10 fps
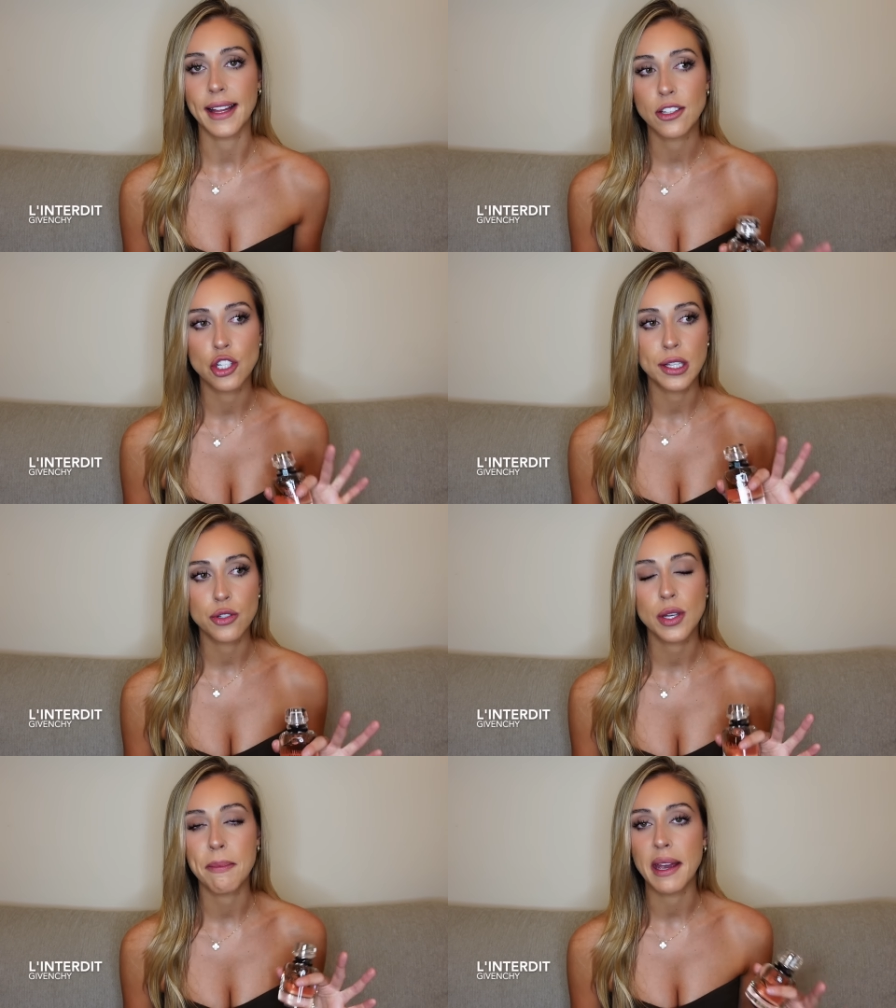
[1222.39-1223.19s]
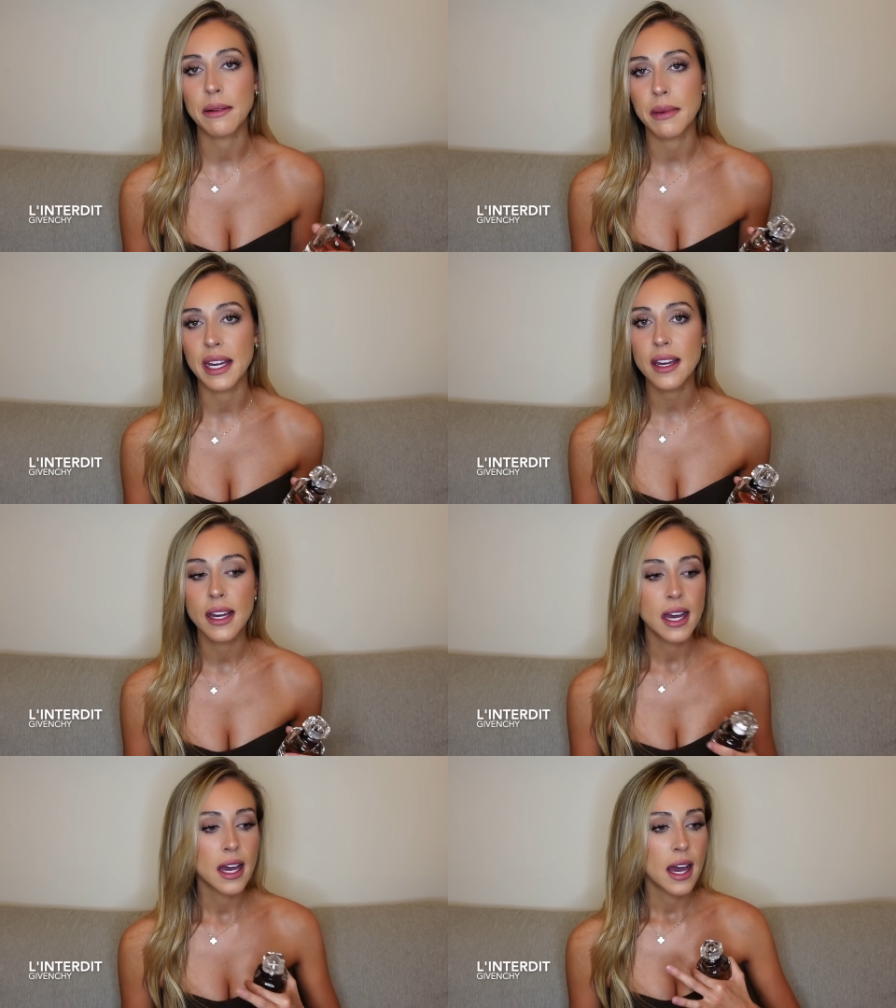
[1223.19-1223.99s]
Like, she literally made me
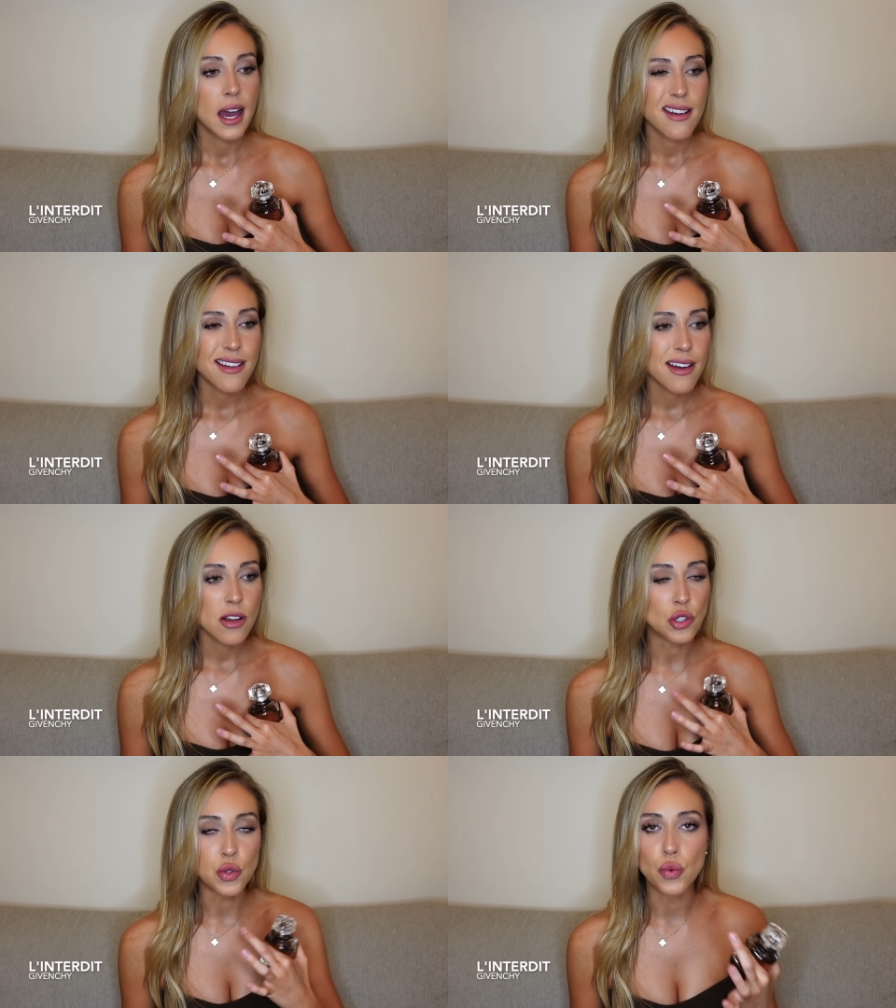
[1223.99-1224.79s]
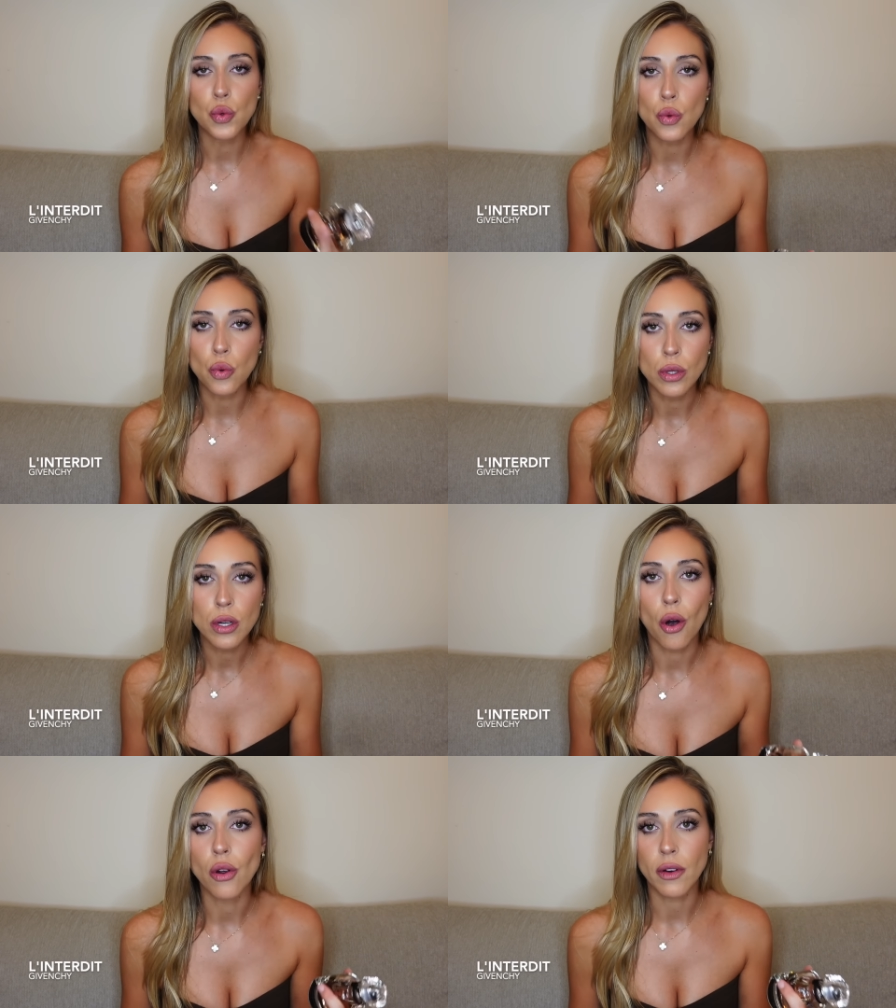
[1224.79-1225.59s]

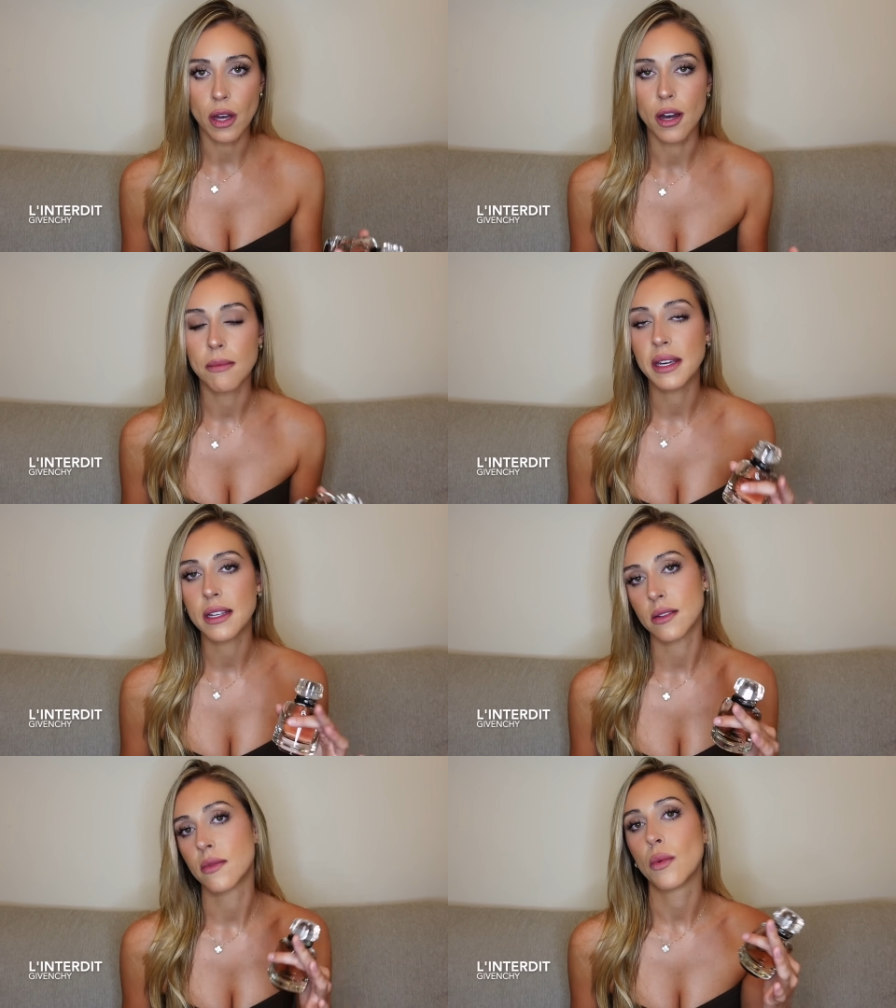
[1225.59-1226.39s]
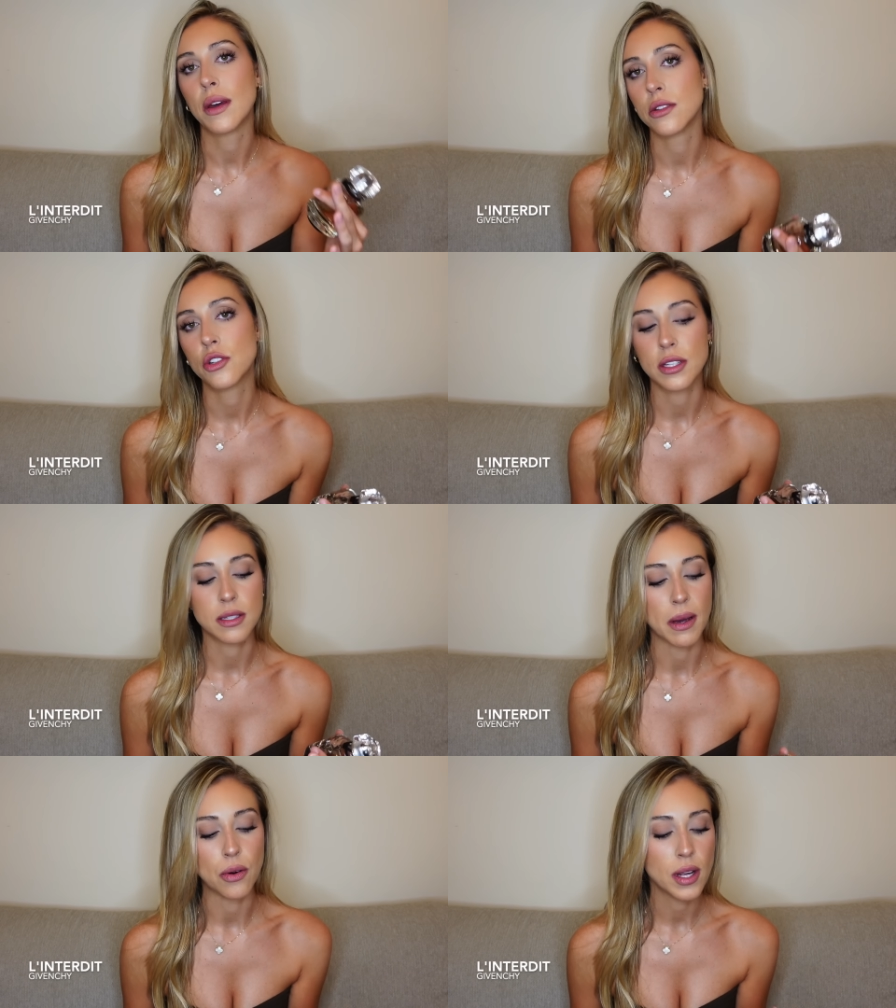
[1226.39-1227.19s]
drool over her because of the way that she
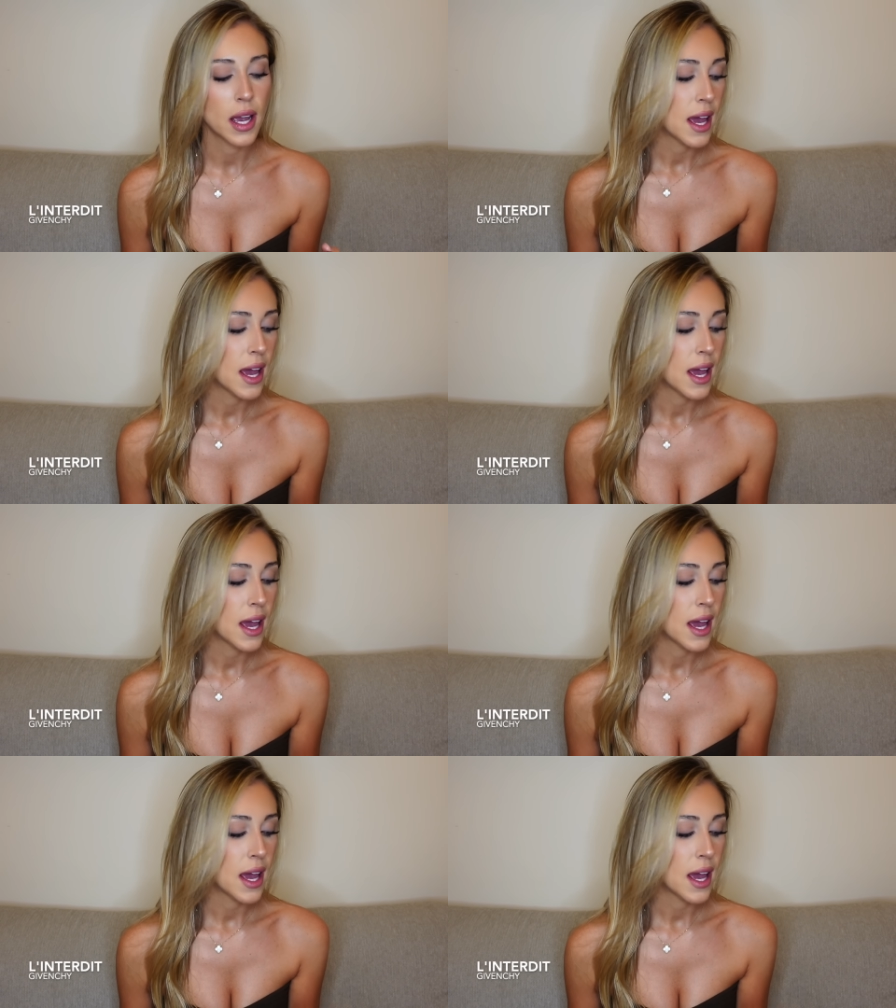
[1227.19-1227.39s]
smelled.